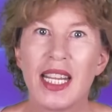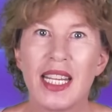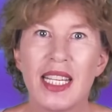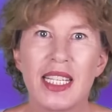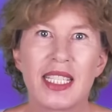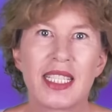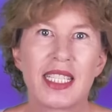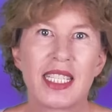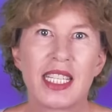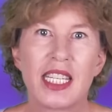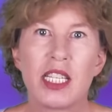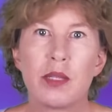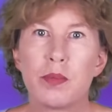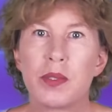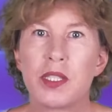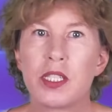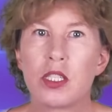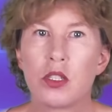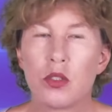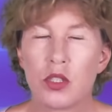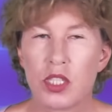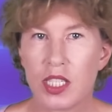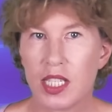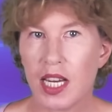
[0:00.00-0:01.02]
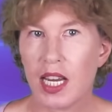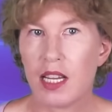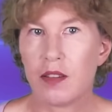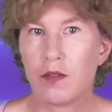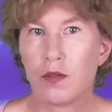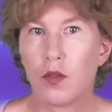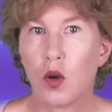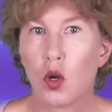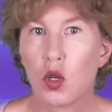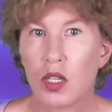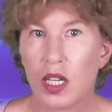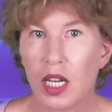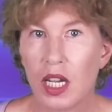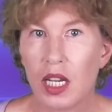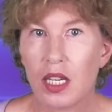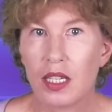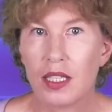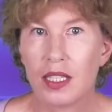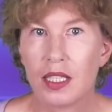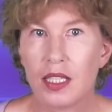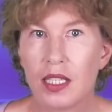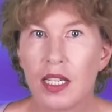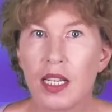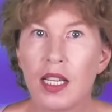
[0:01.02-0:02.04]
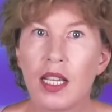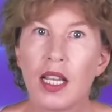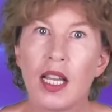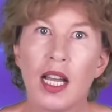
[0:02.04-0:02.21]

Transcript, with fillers: It keeps you safe online.